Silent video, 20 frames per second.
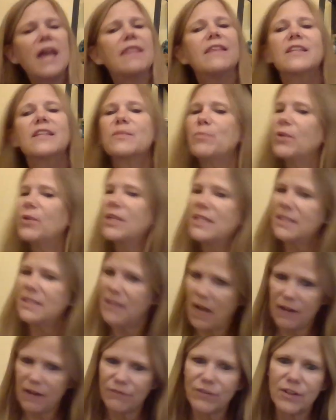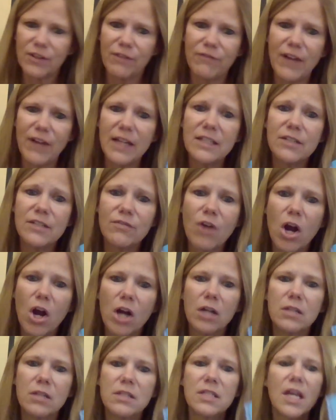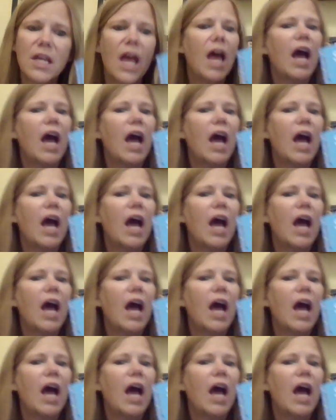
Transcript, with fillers: This book is not for the faint of heart.